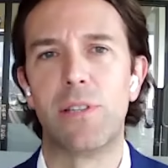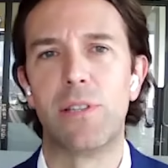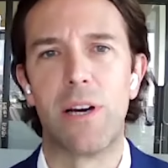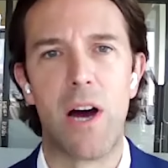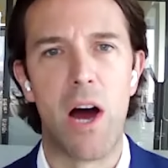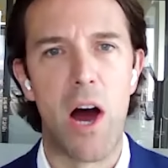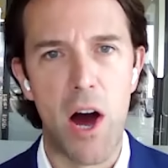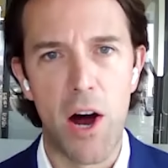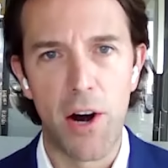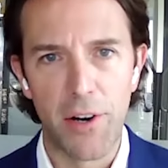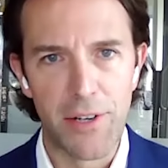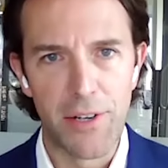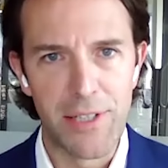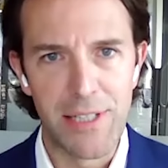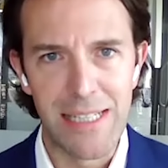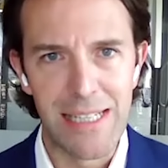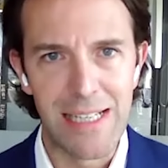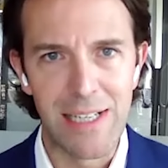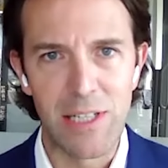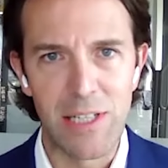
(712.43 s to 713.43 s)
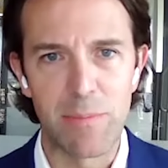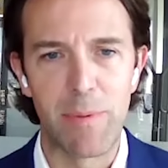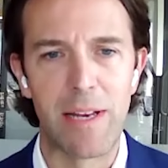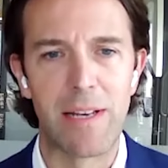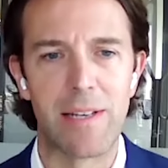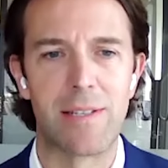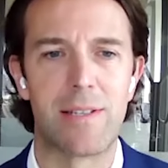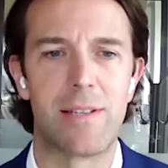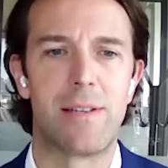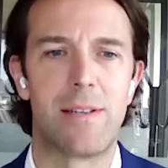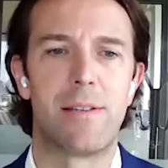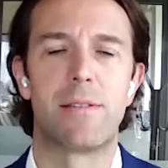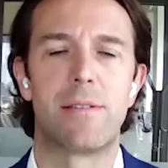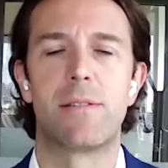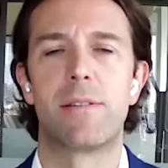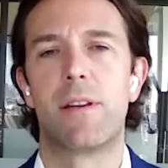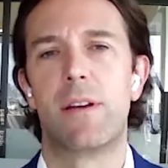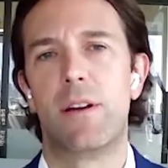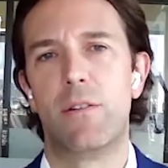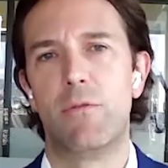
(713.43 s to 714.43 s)
the R&D expenses,
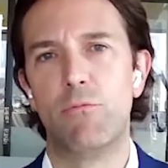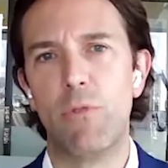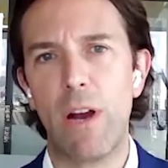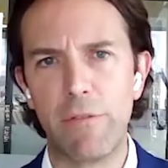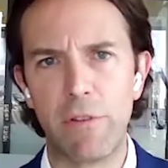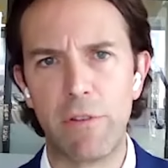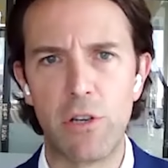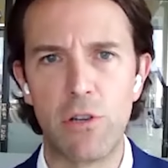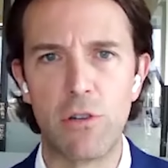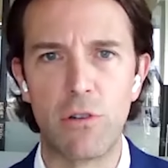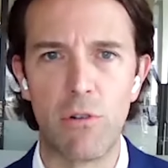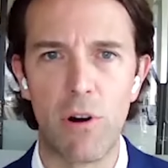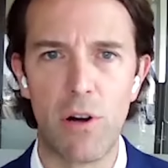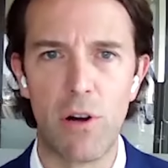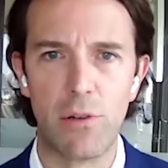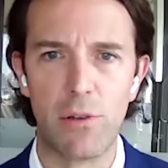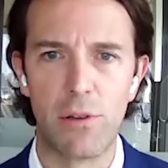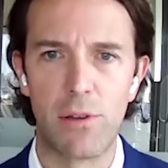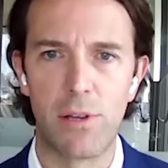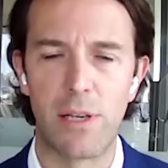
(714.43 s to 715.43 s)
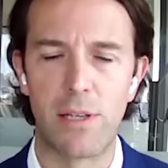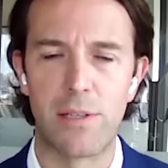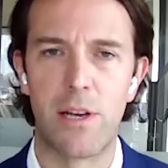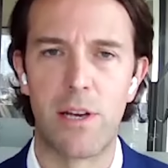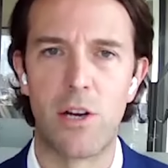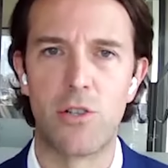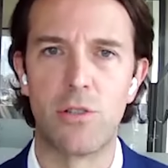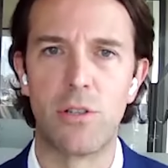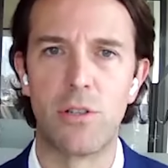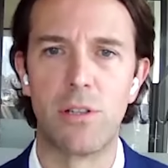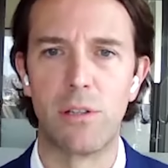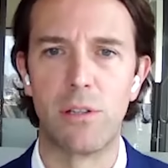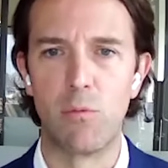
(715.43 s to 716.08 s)
revenue growth, et cetera.